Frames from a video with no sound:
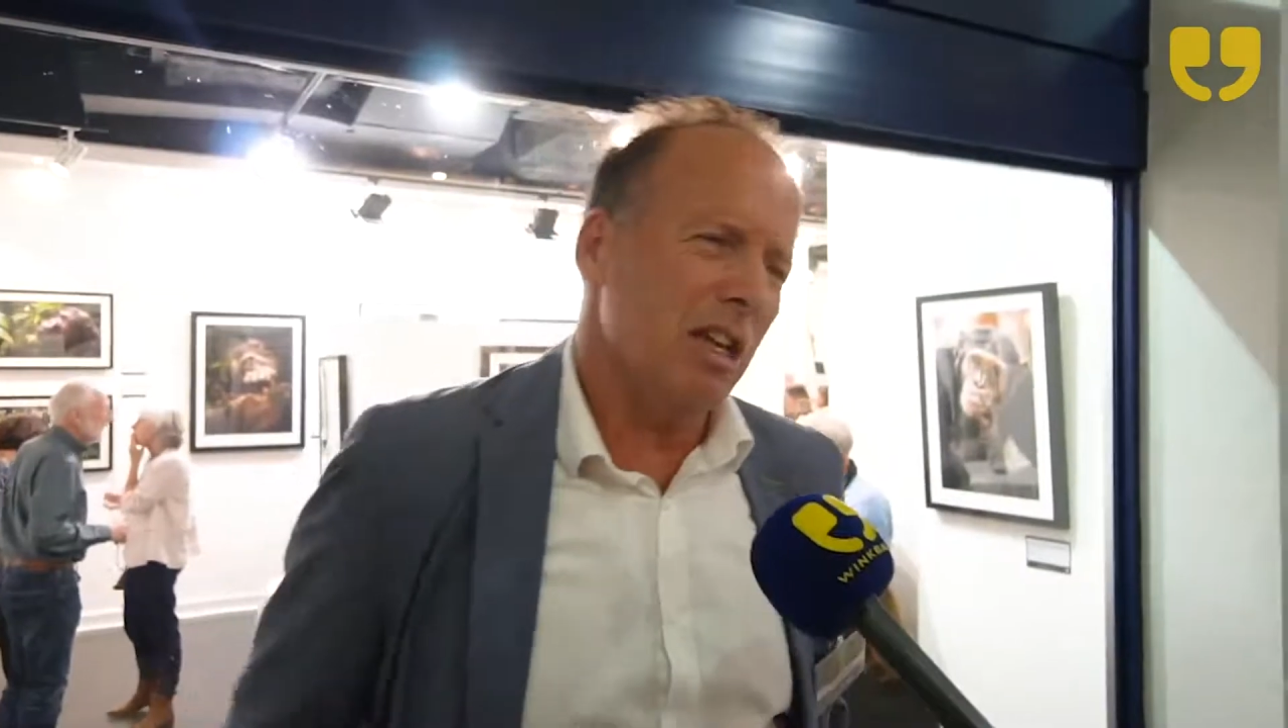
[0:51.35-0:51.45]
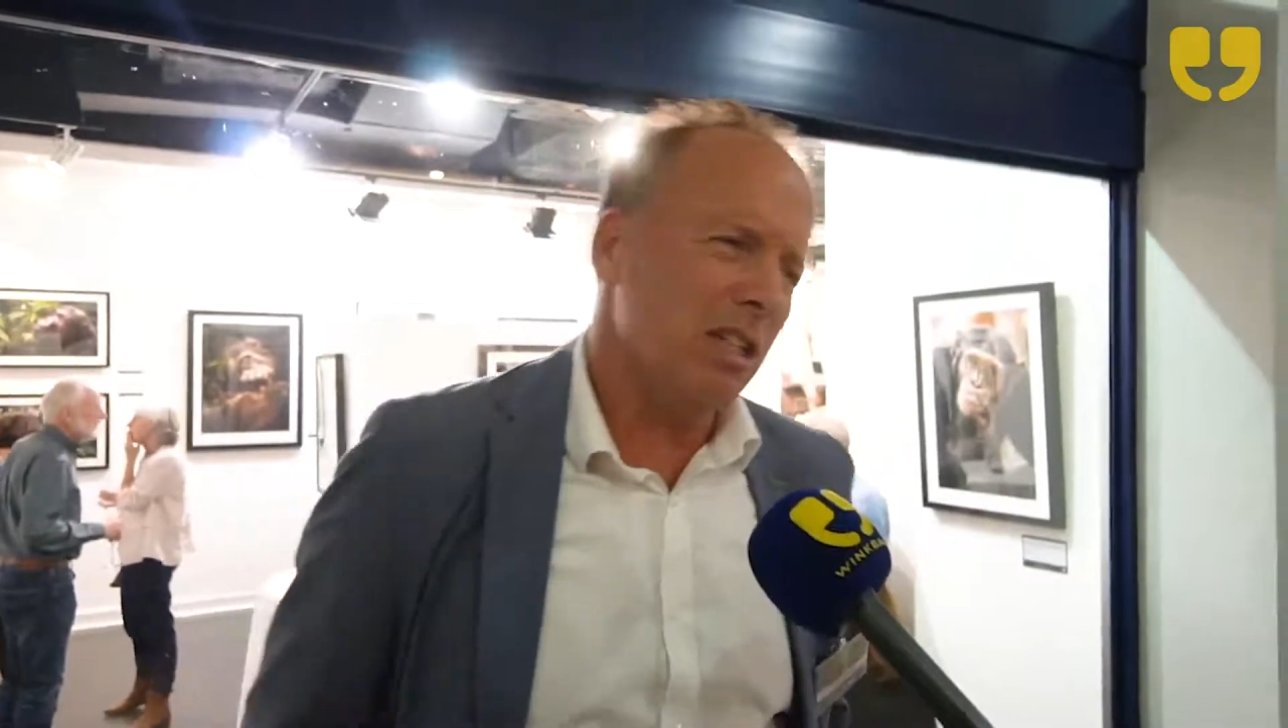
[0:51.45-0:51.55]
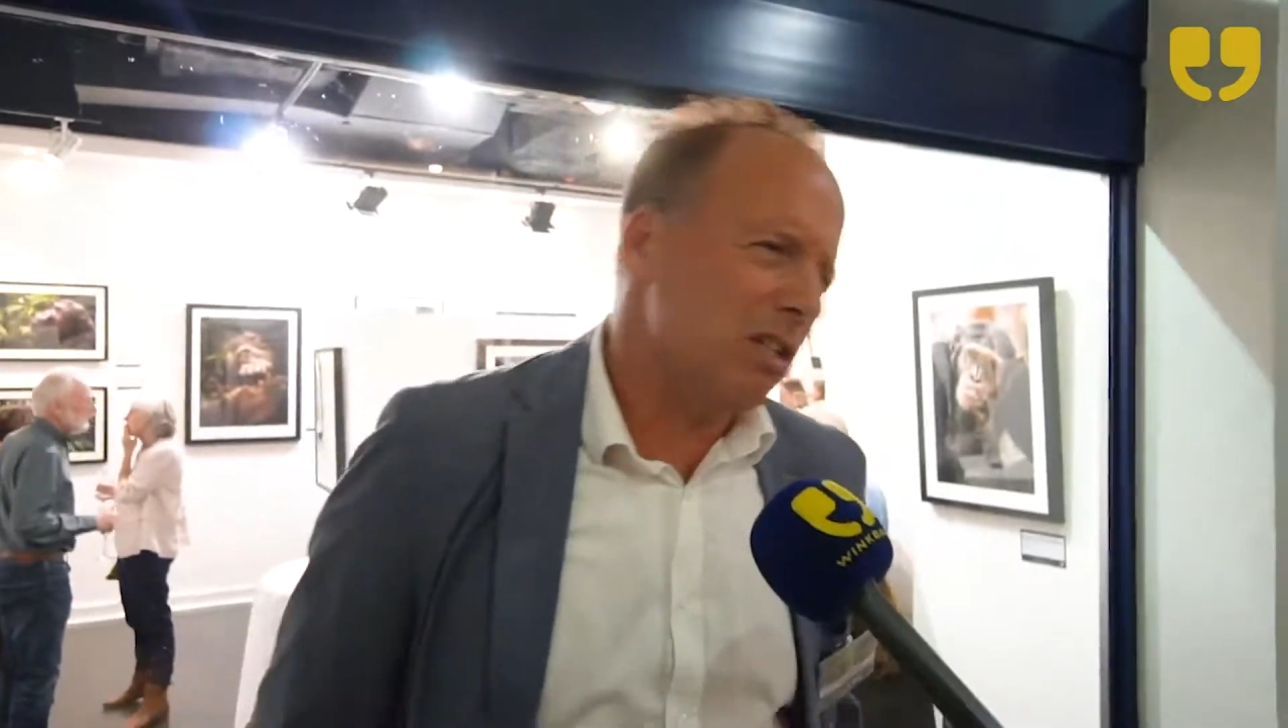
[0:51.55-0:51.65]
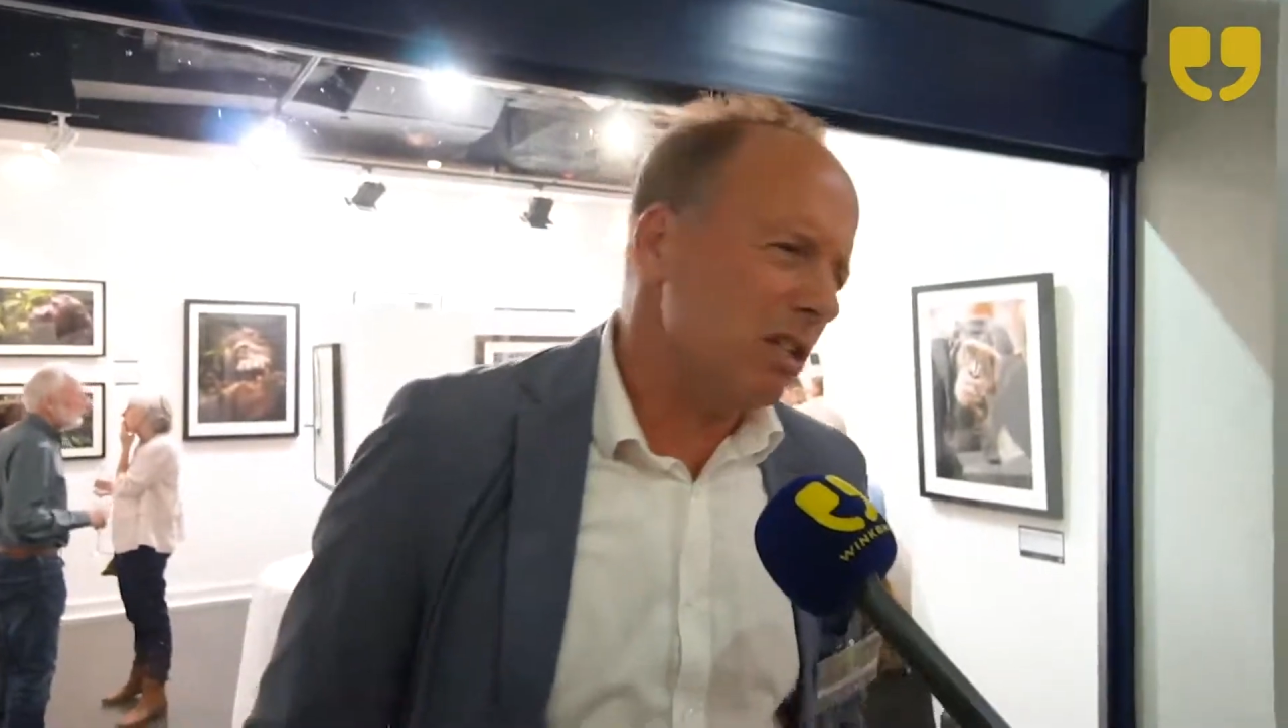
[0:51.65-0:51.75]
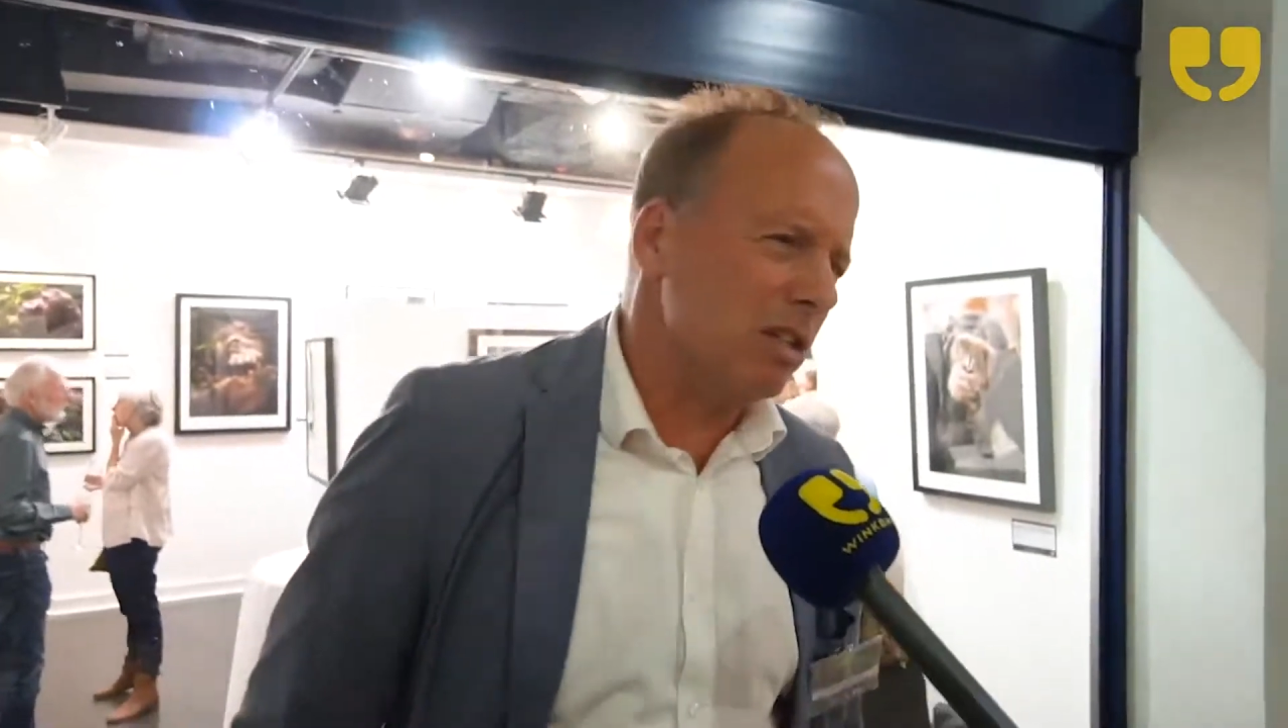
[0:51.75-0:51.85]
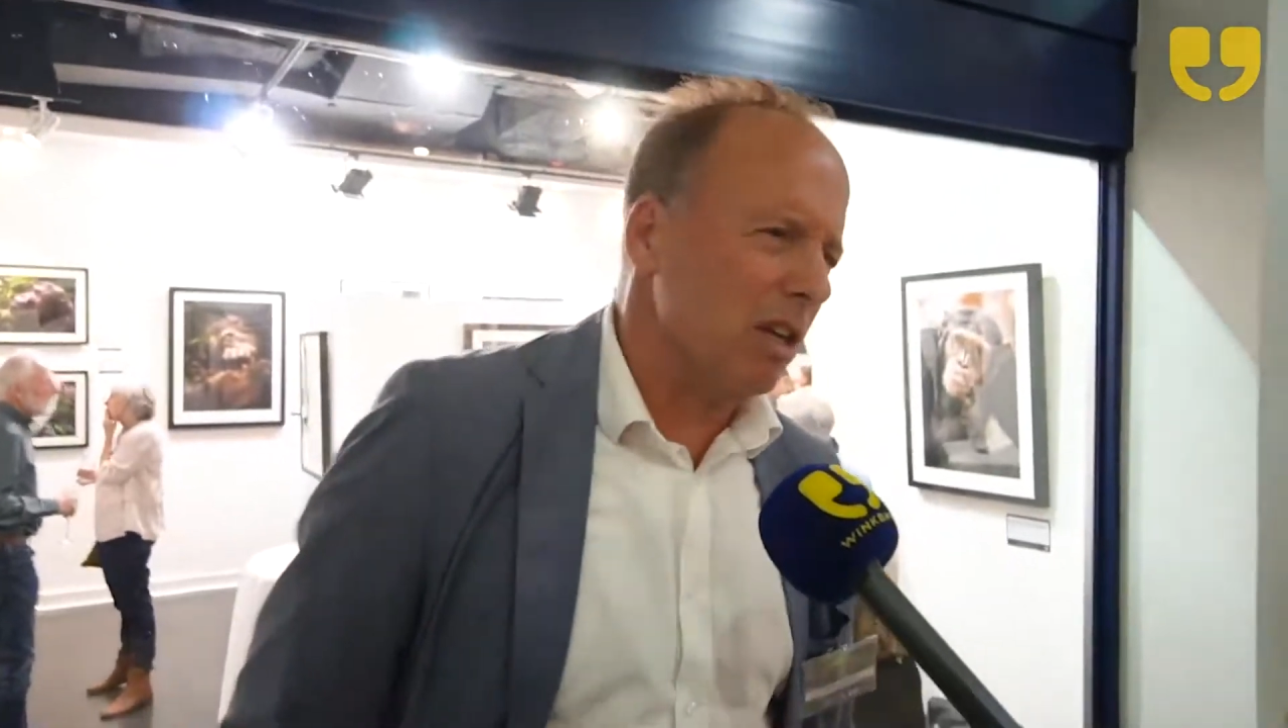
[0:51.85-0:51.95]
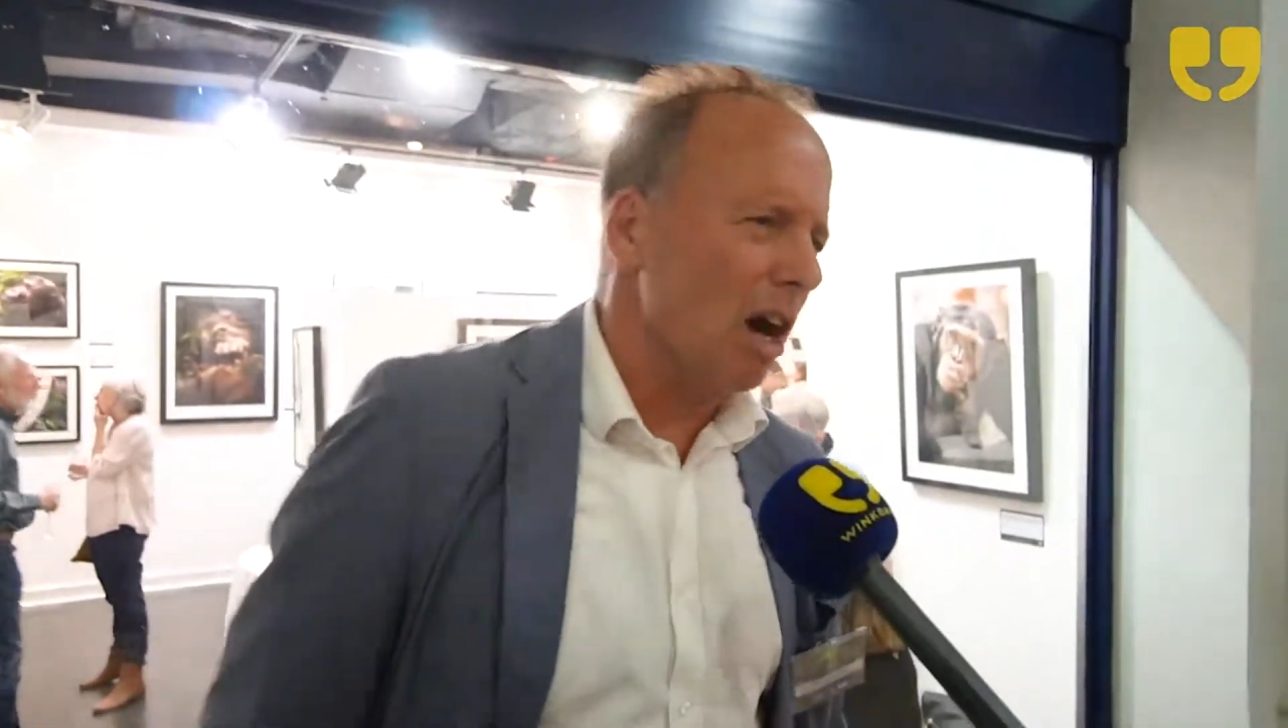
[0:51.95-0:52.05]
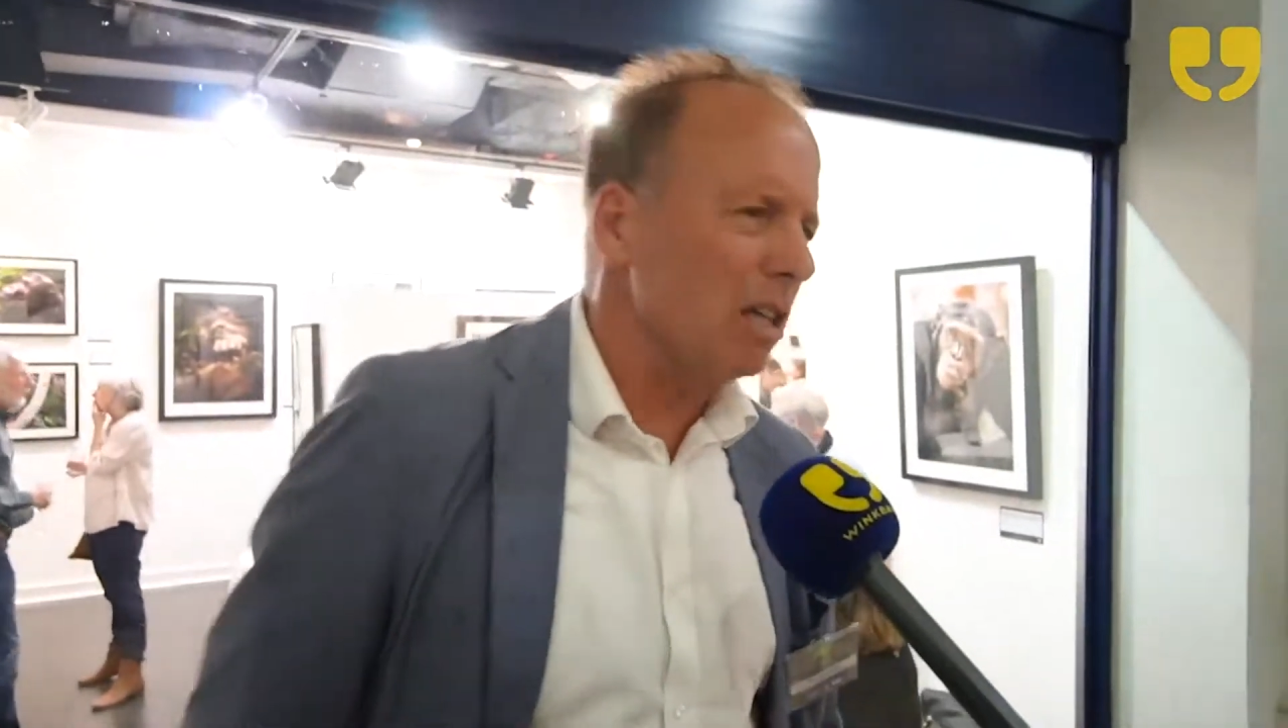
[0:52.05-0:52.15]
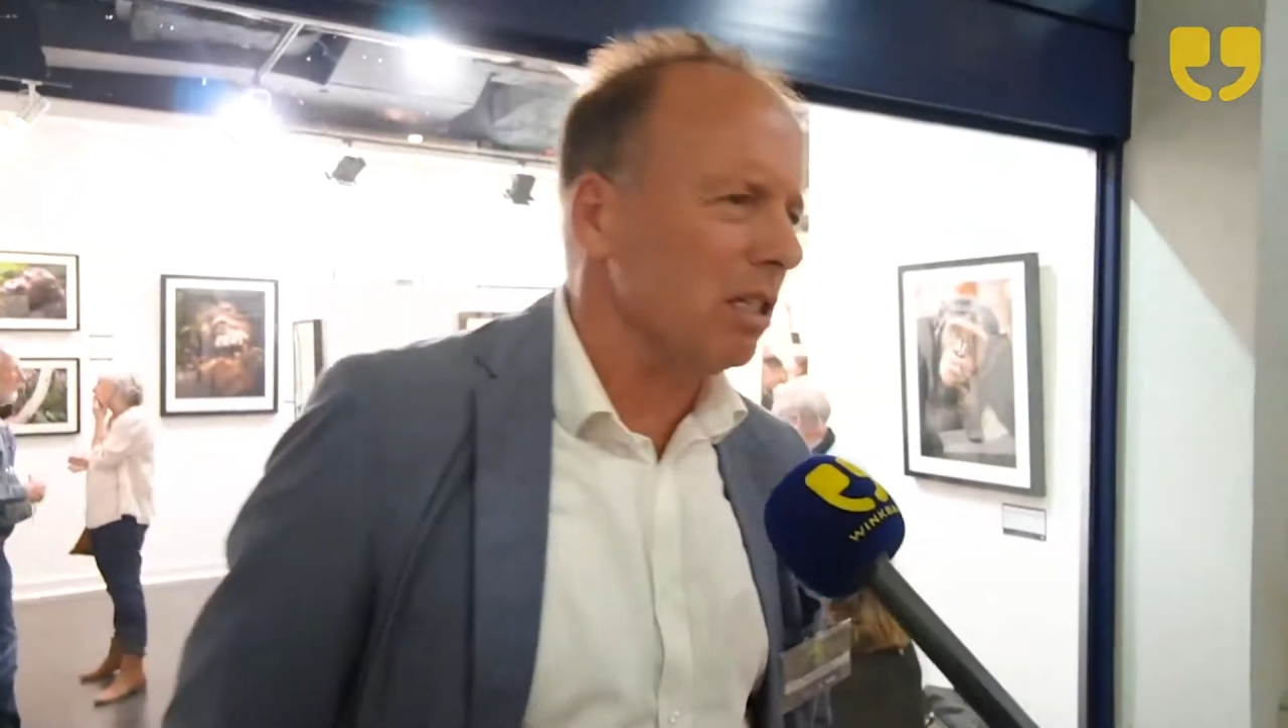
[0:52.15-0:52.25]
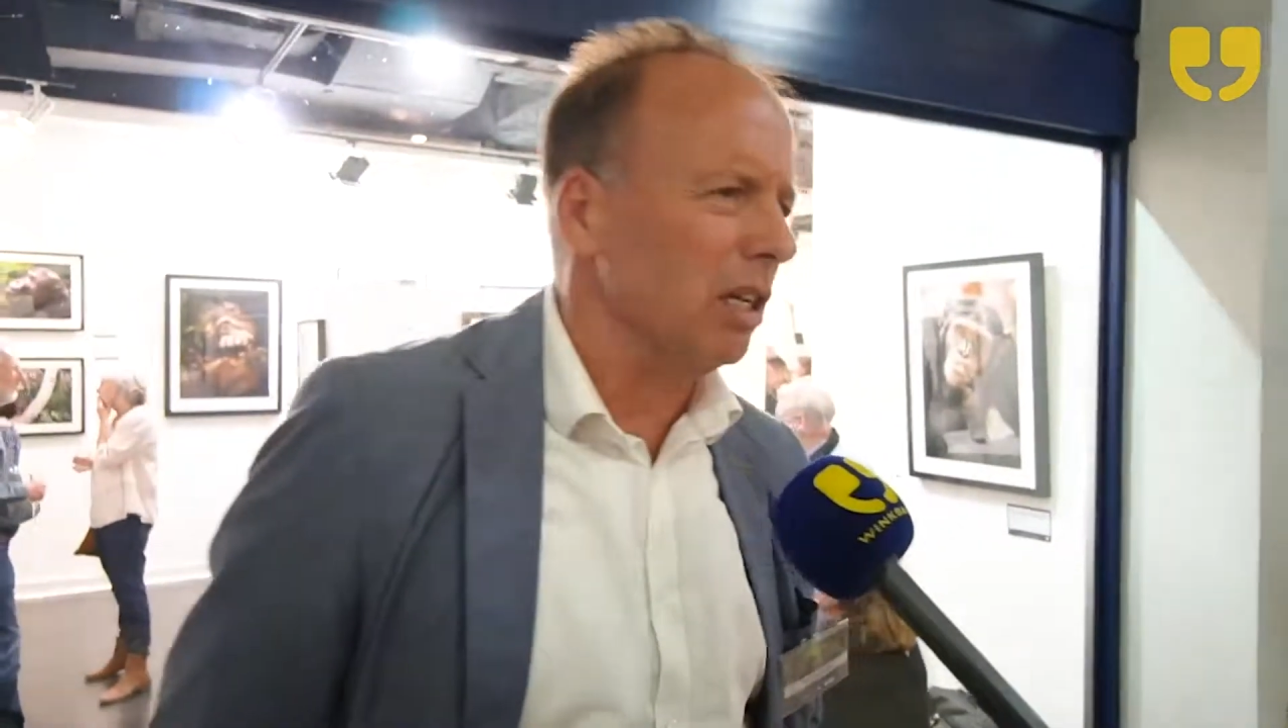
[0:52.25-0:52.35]
it's just
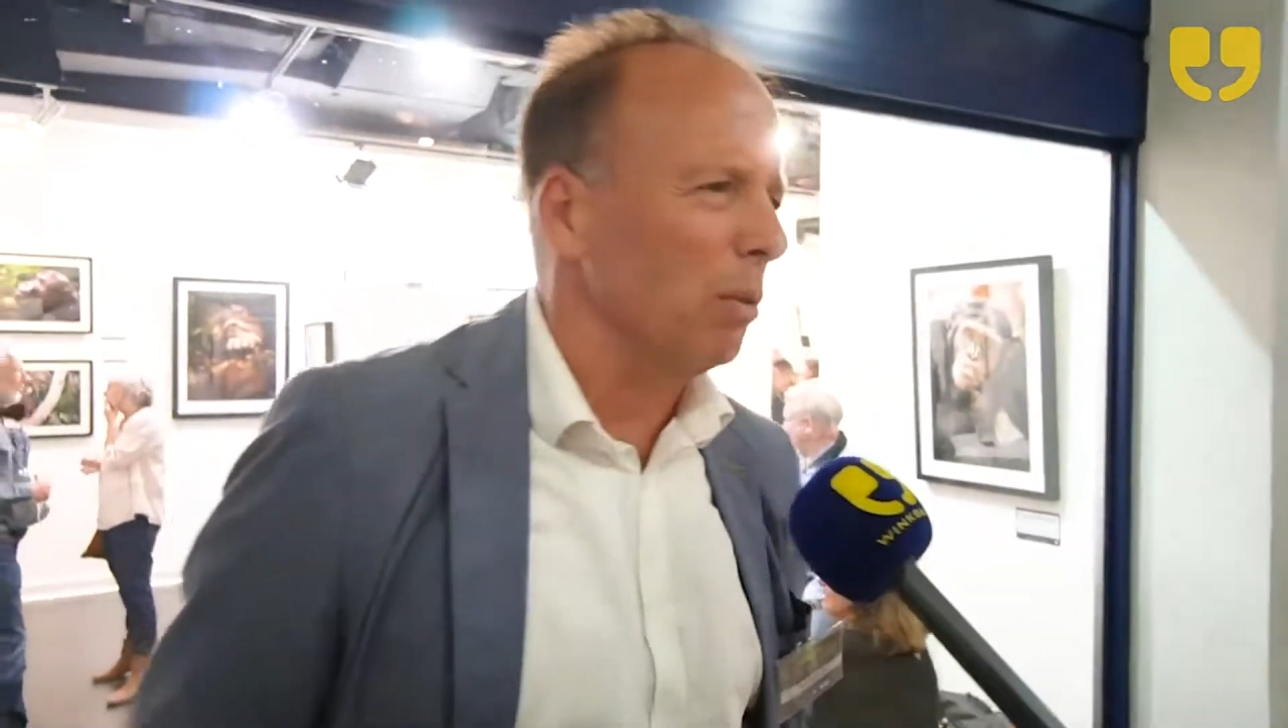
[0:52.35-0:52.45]
ghastly